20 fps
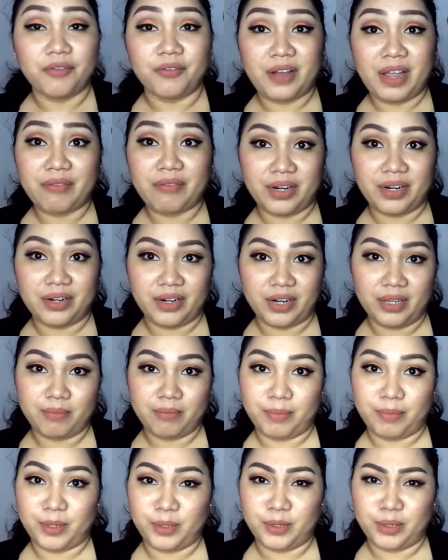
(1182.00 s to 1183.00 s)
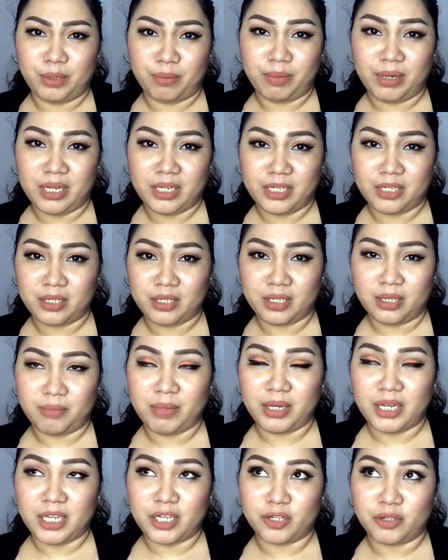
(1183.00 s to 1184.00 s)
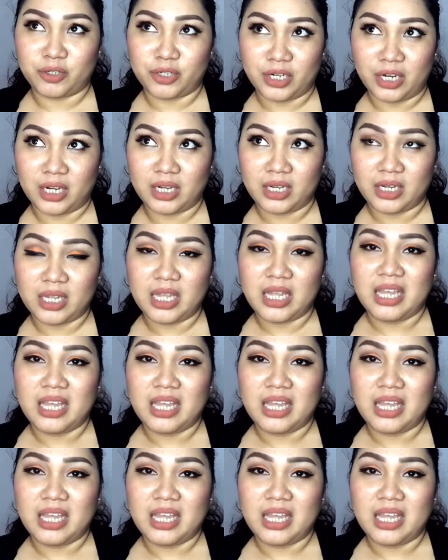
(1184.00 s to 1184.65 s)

500, pero nabili ko siya.